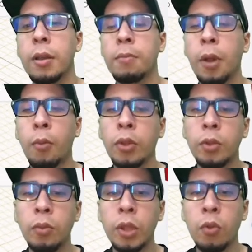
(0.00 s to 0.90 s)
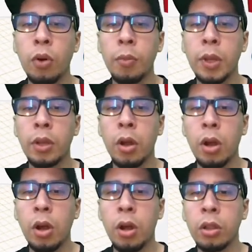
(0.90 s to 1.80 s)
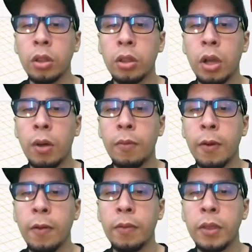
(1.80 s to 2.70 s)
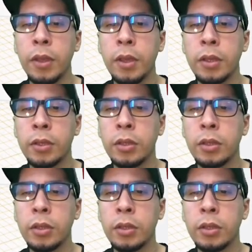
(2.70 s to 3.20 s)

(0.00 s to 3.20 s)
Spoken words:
I want to put the Warplane on top of these